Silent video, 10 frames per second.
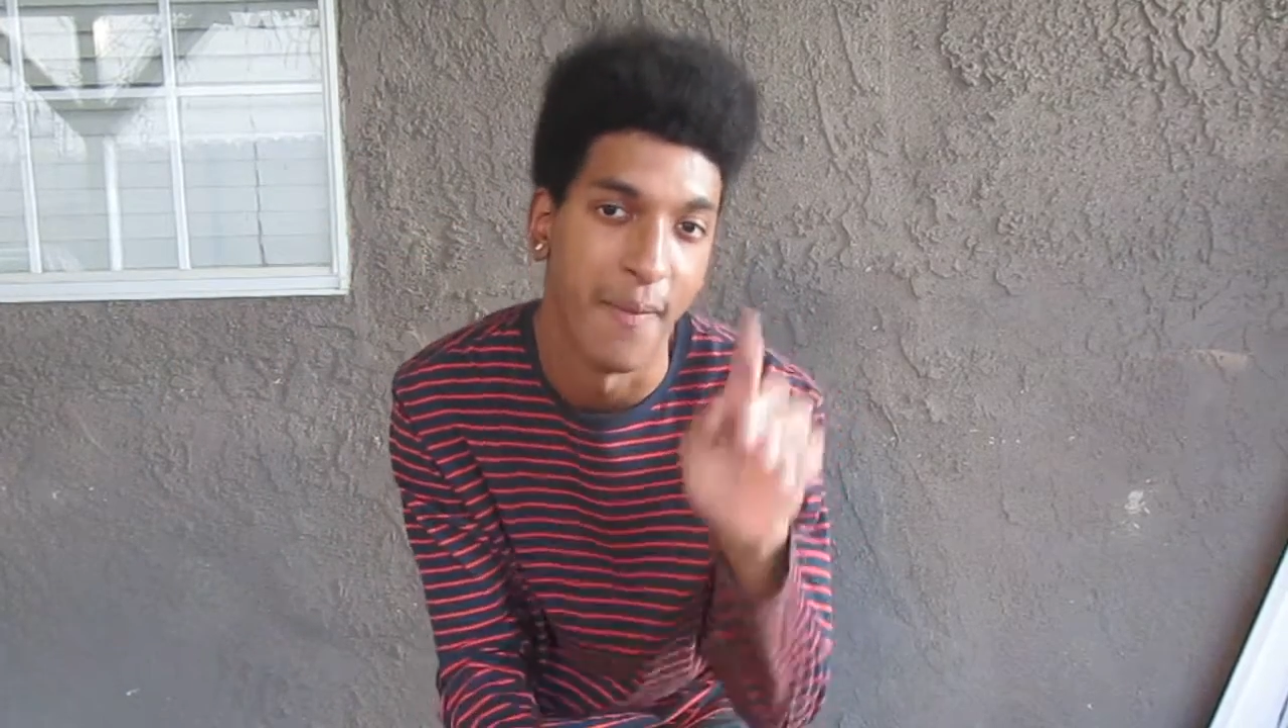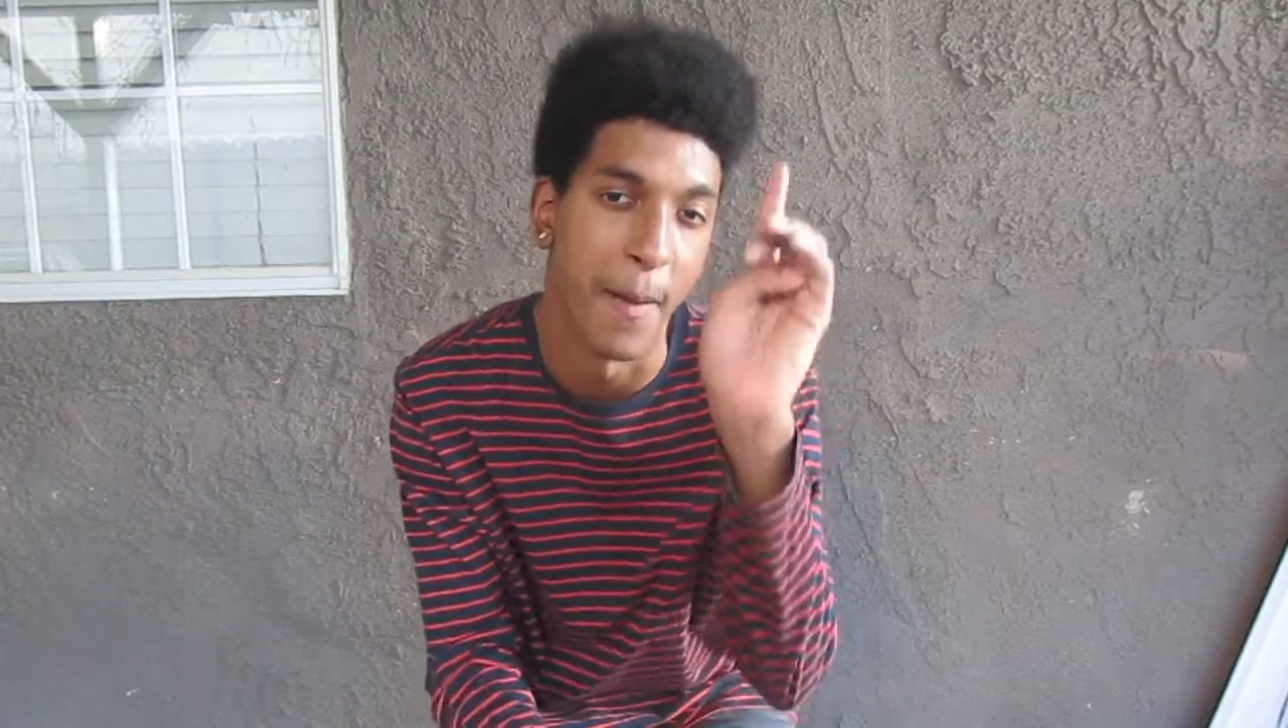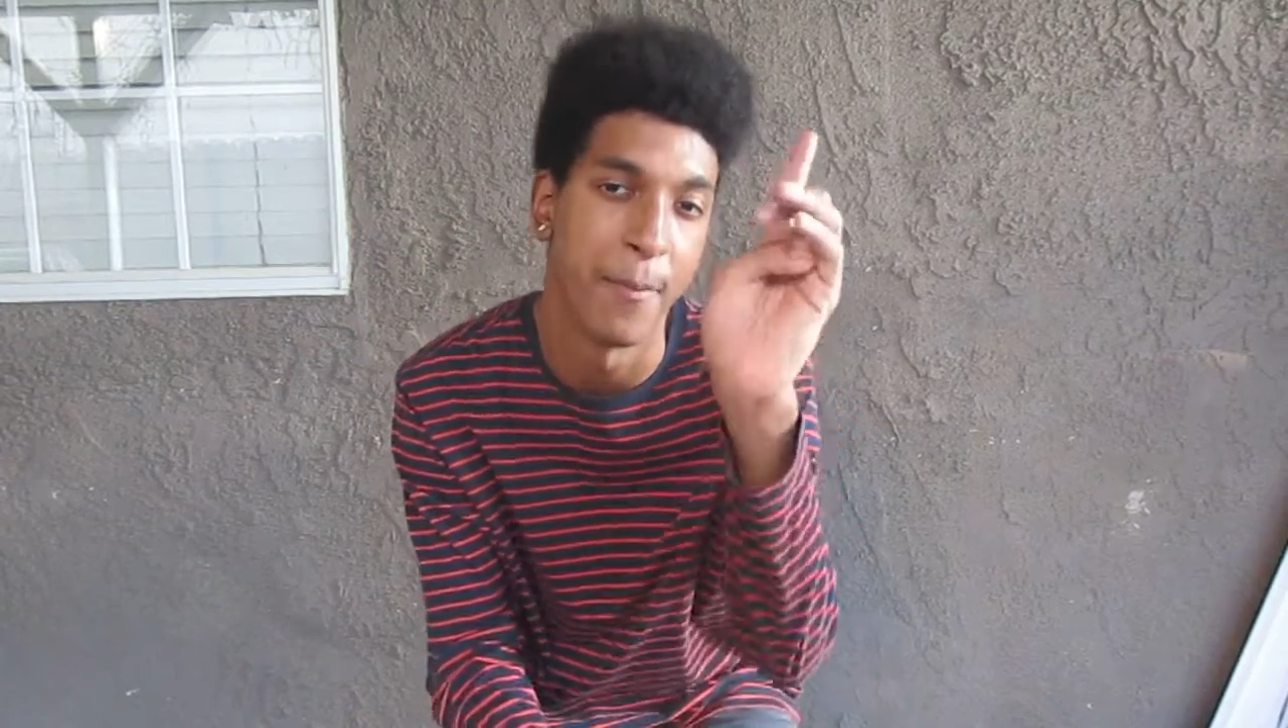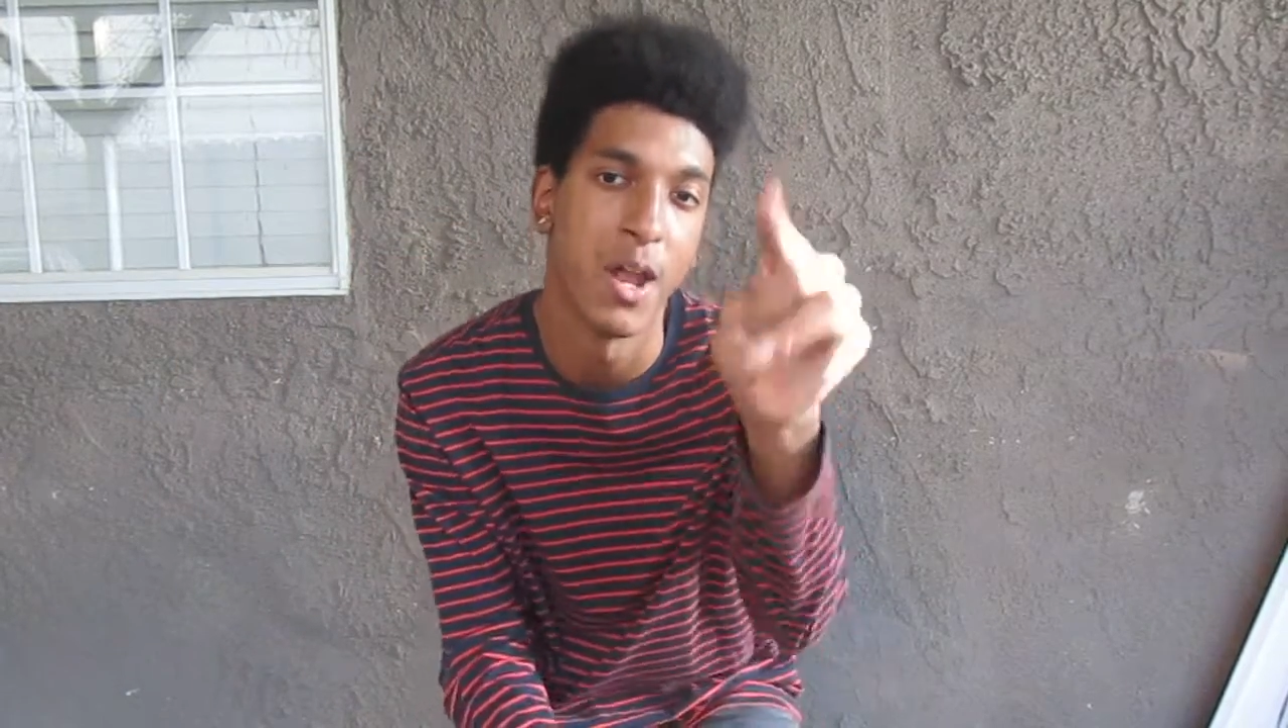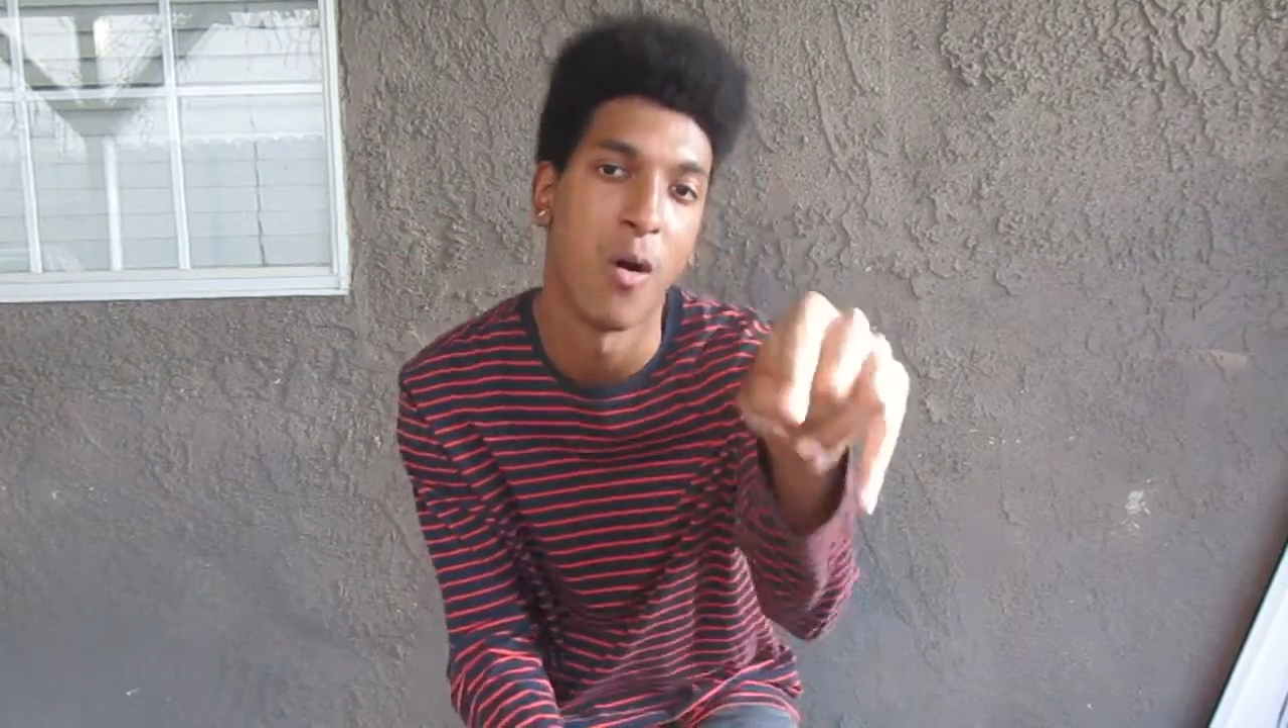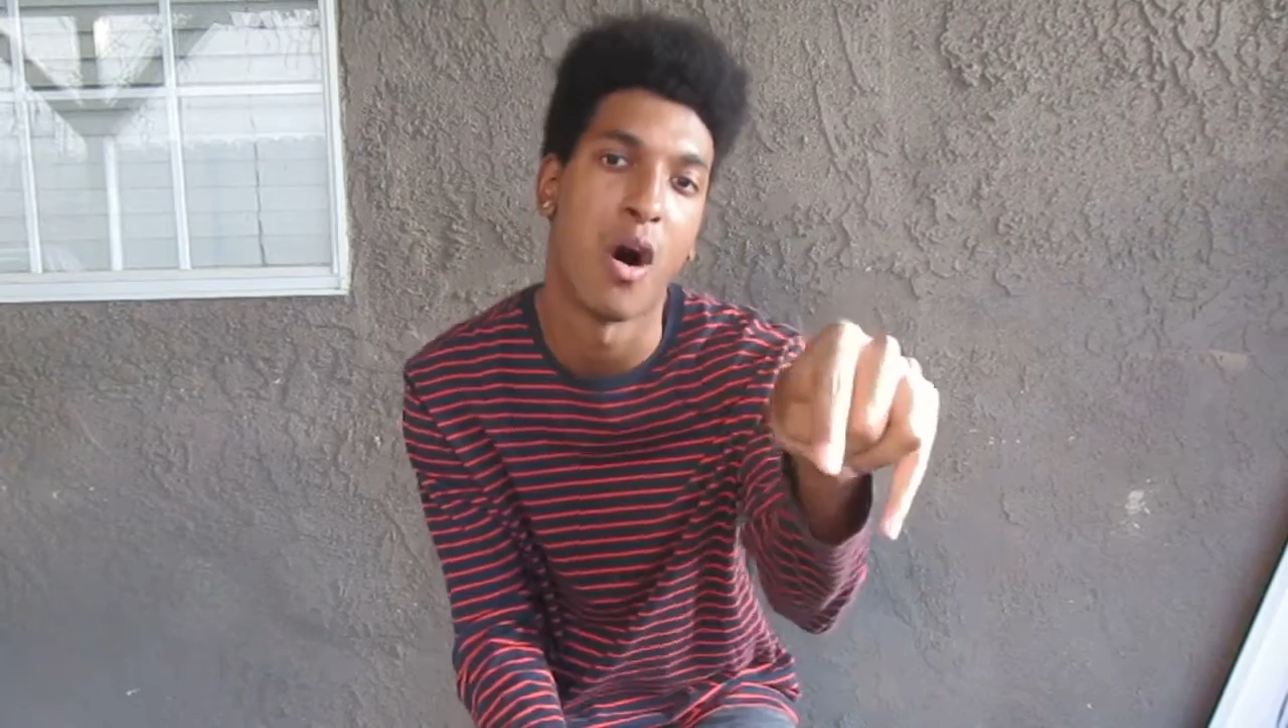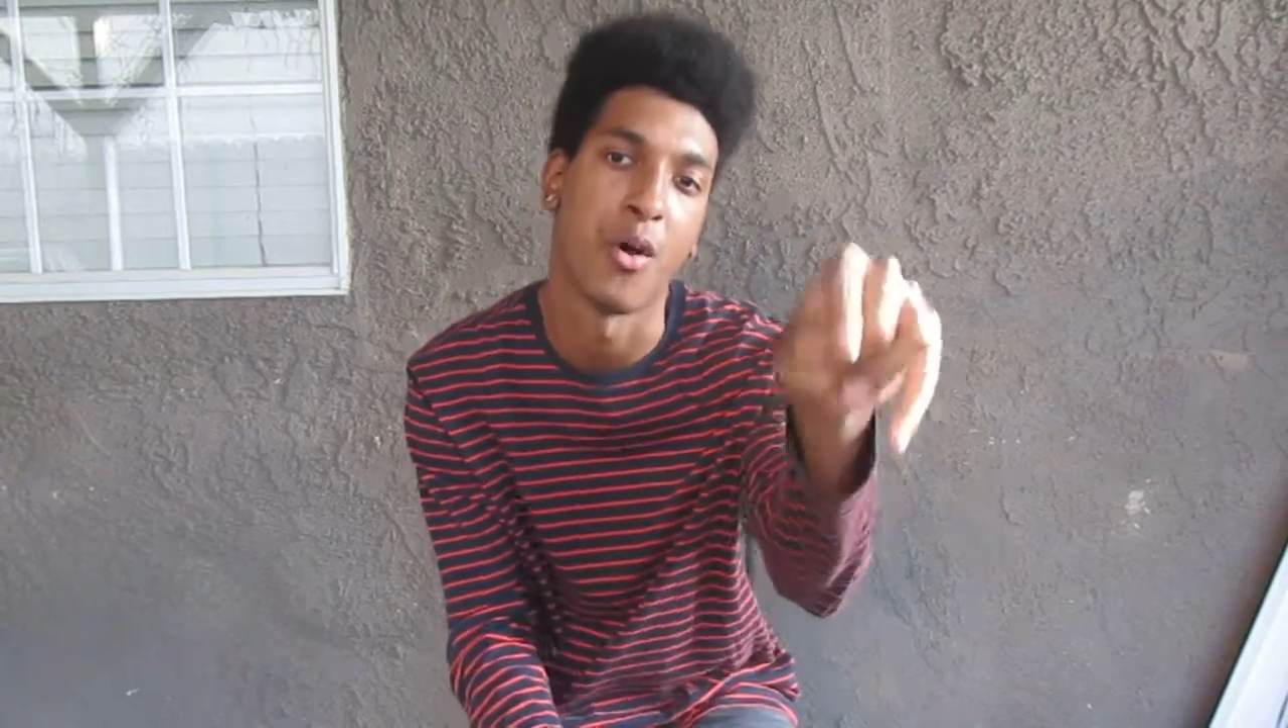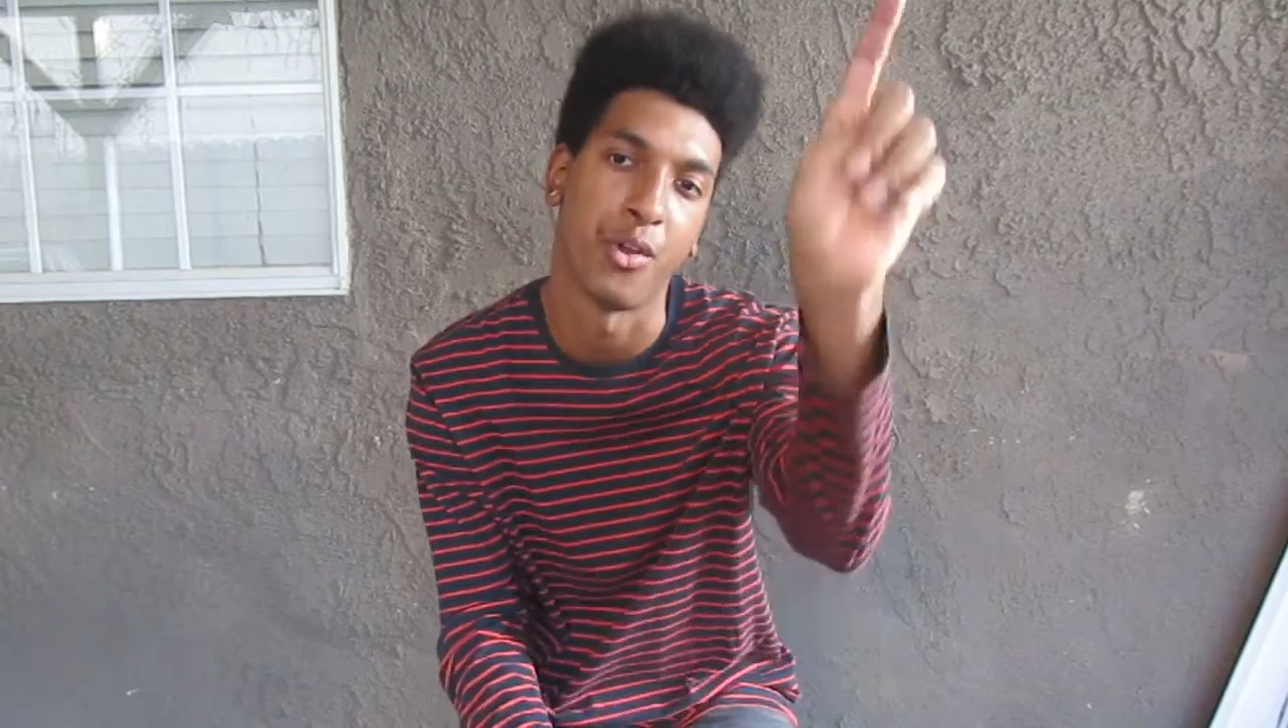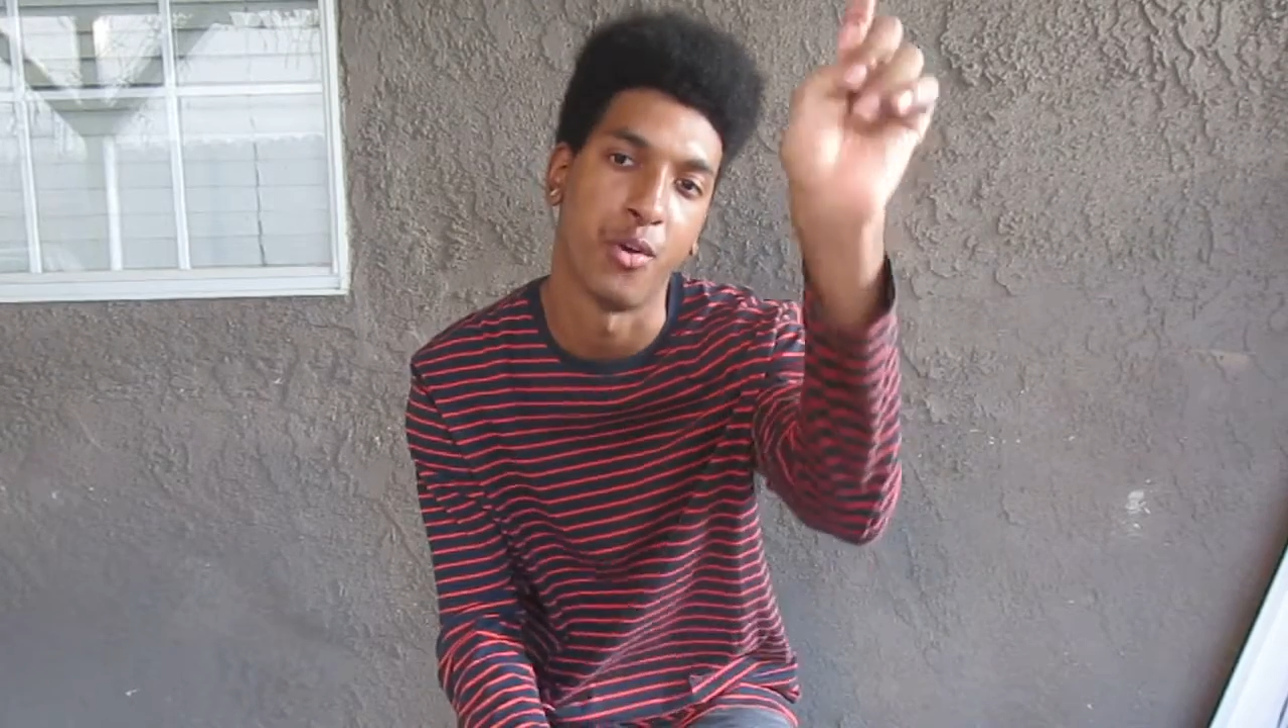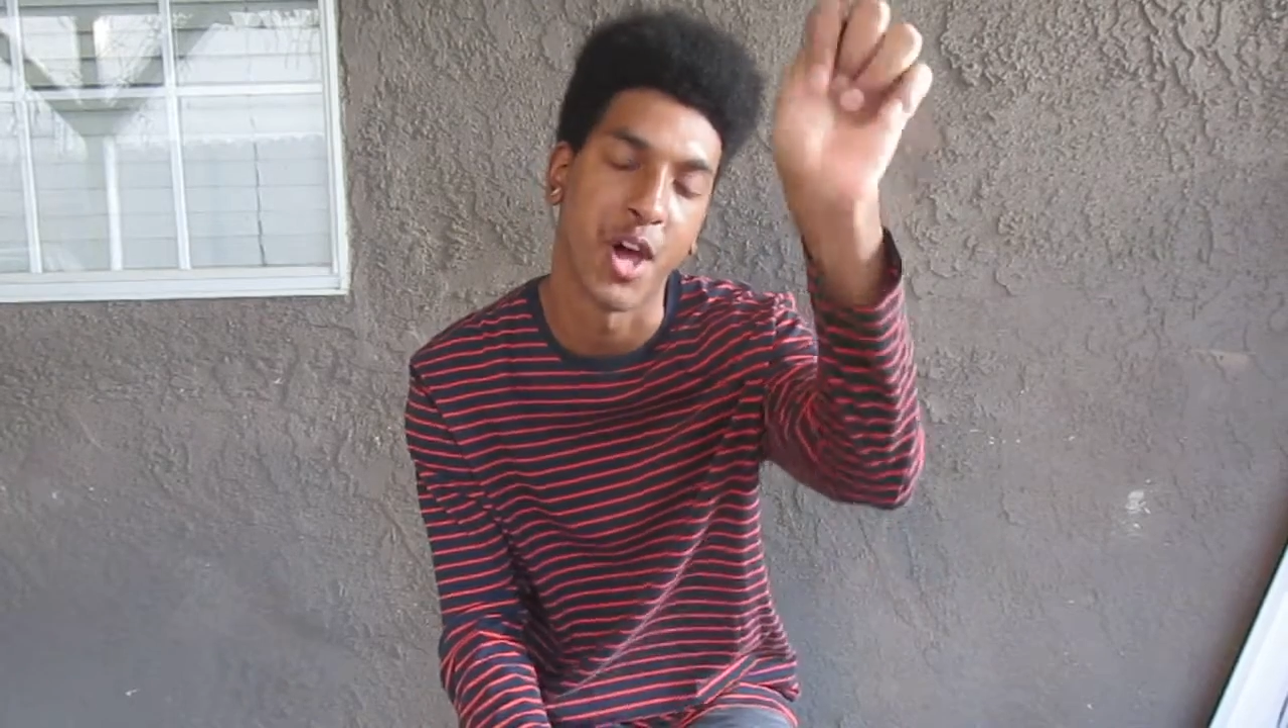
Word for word: Let me know also